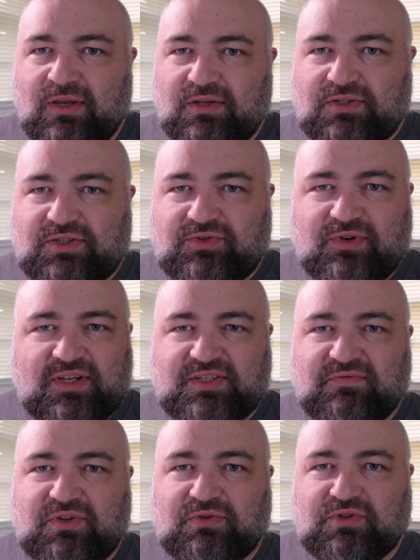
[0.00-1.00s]
Stress
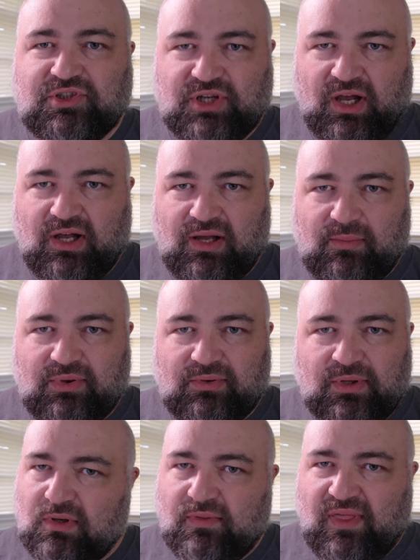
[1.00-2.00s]
of your job,
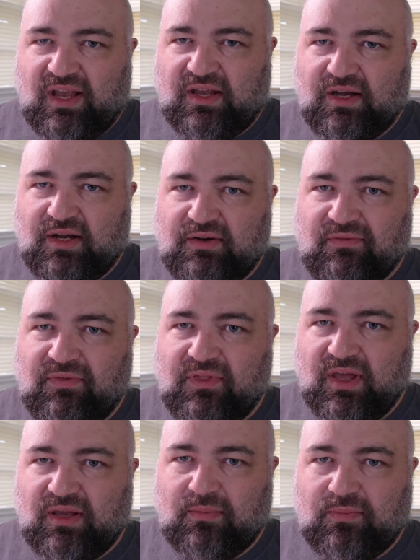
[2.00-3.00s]
that kind of
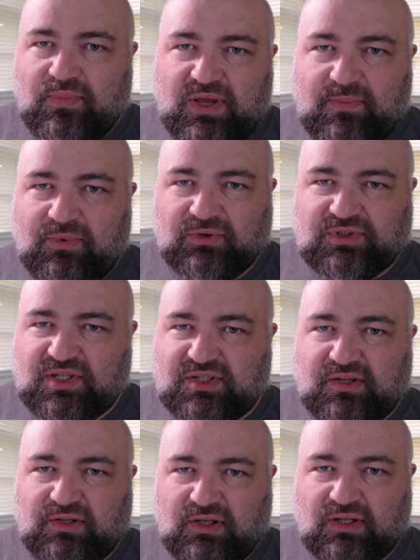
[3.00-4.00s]
thing. People
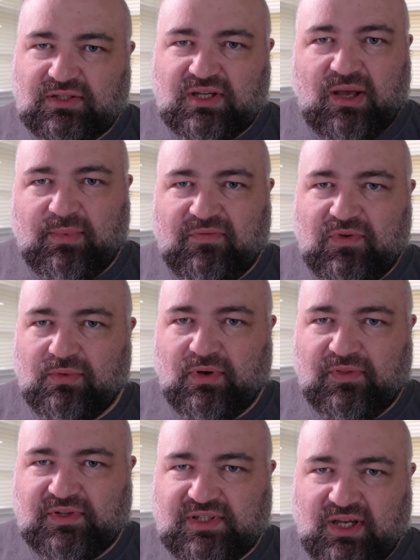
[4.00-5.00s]
just on top of you all
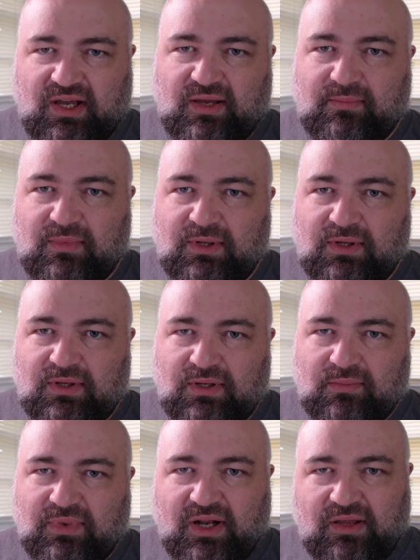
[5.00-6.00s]
the time.
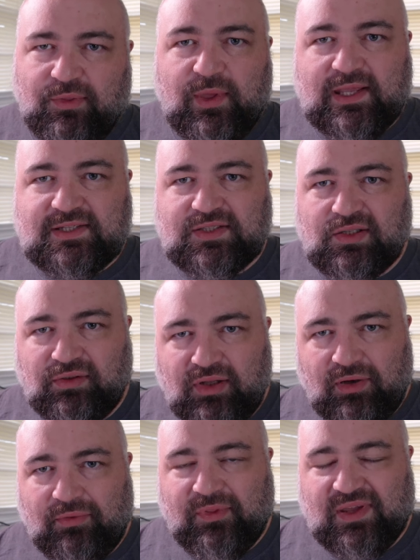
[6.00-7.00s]
But I think it's the
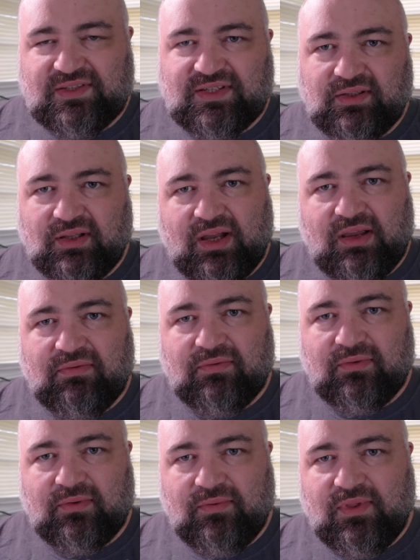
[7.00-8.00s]
little things in life
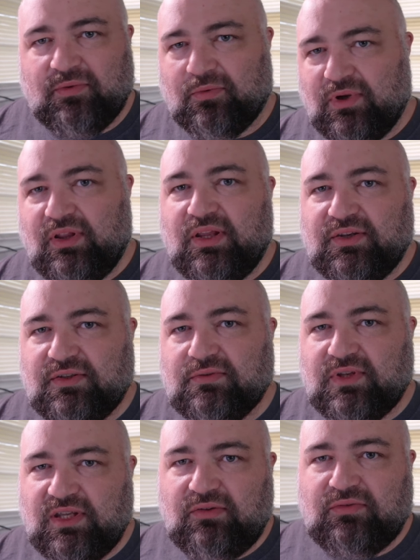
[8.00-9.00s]
that really do
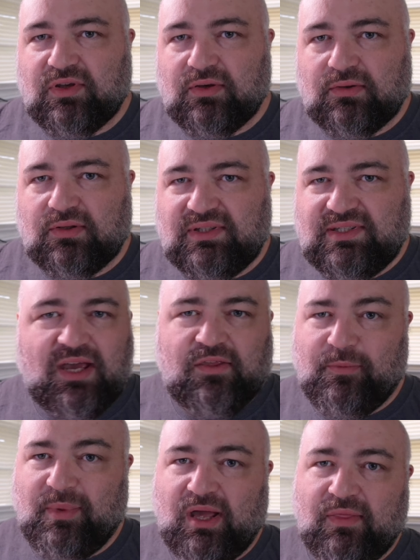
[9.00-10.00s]
kill you.
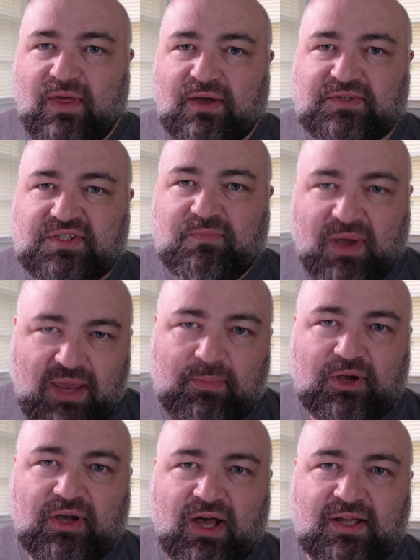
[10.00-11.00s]
Death by a thousand paper
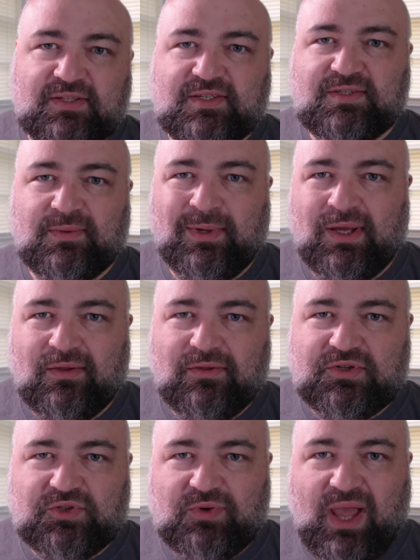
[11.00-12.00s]
cuts. The
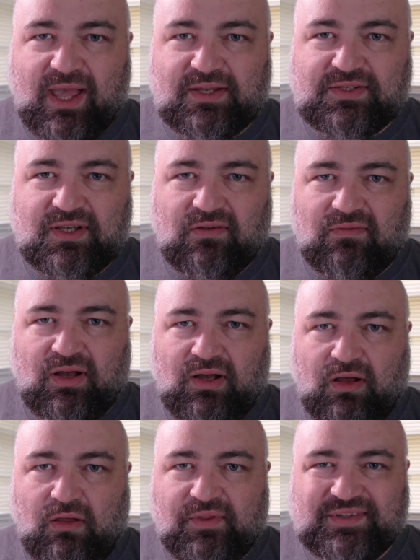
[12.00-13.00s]
stress of
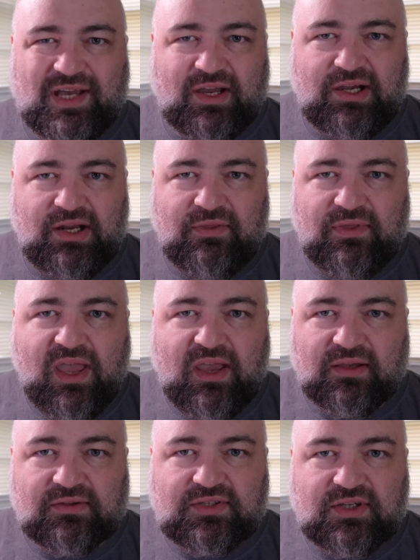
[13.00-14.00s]
all the tiny
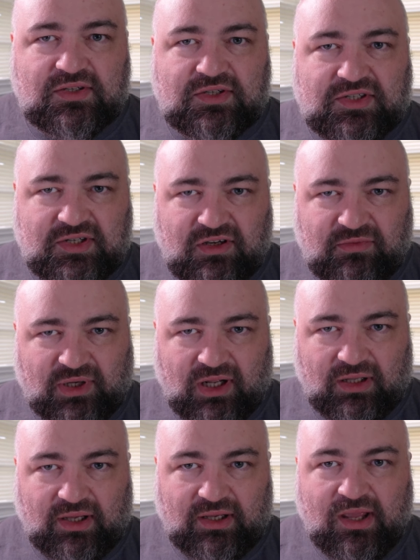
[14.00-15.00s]
things
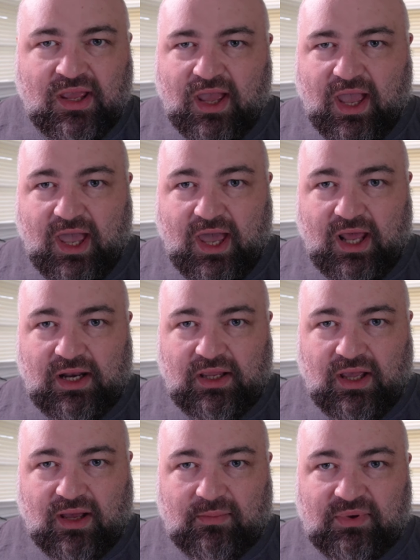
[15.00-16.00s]
snowballing adding
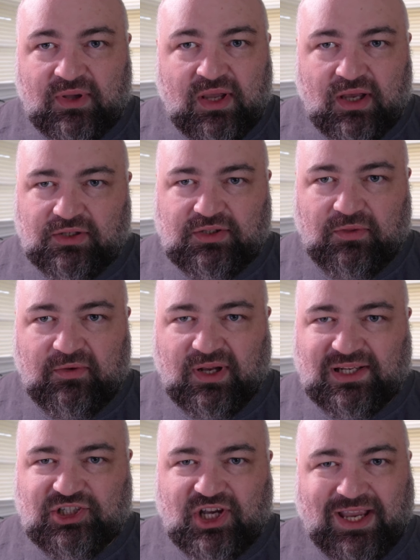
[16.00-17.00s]
up until they're a
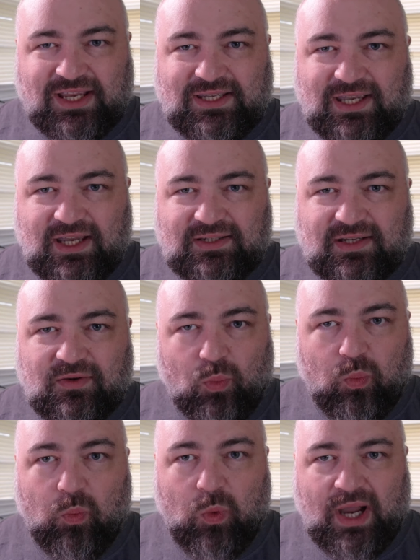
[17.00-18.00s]
gigantic
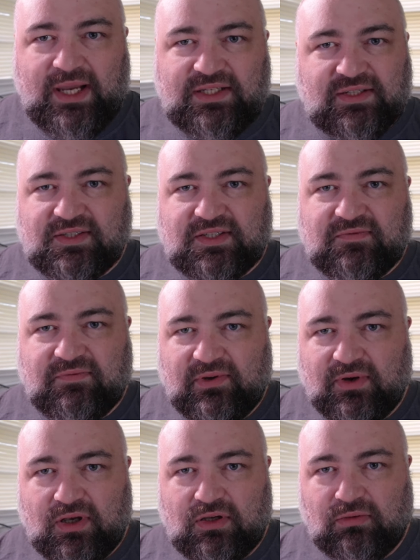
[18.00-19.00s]
white
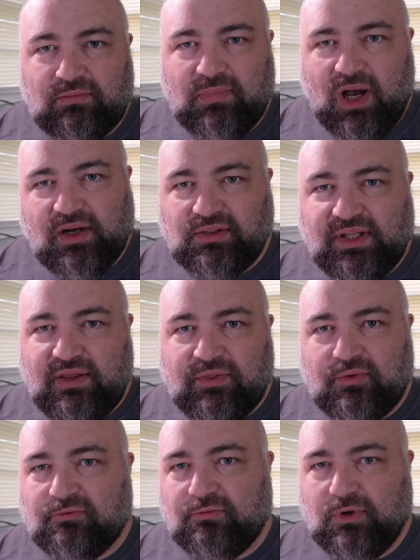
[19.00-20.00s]
spherical monolith
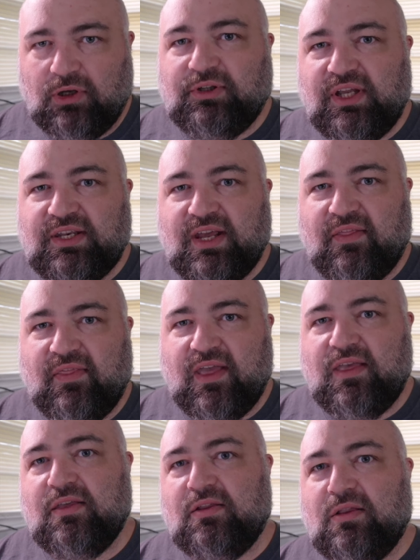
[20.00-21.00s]
rolling down the
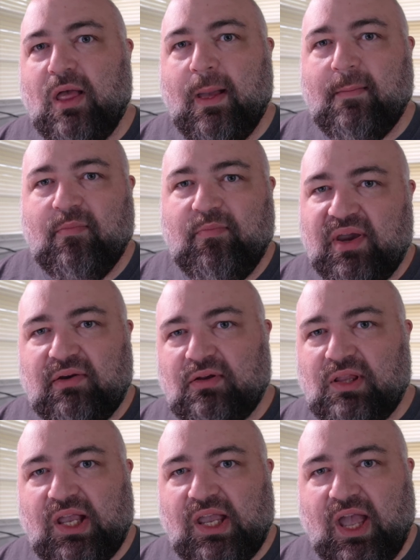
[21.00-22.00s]
hill,
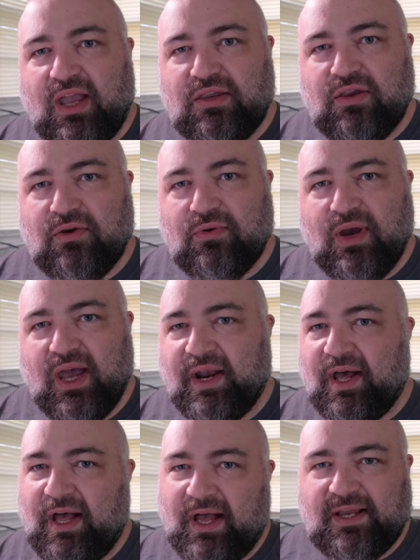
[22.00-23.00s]
barreling at you at
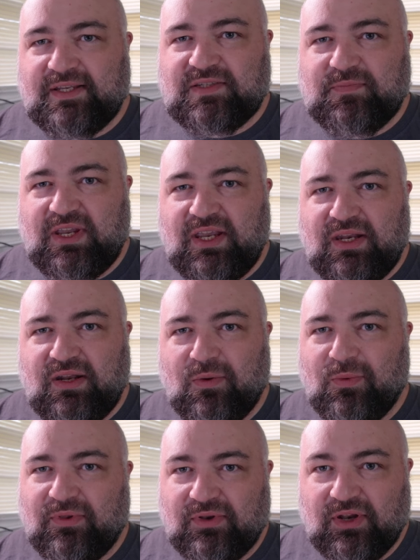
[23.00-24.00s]
high speed
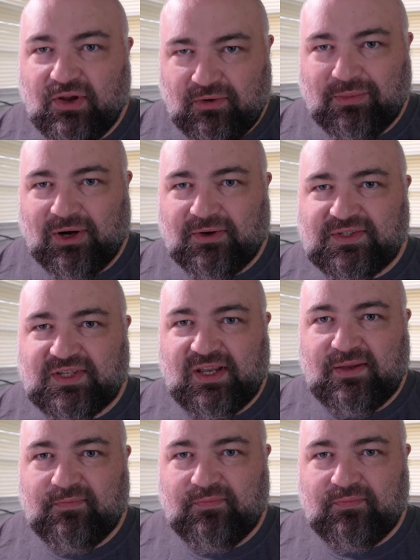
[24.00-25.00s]
with no mercy.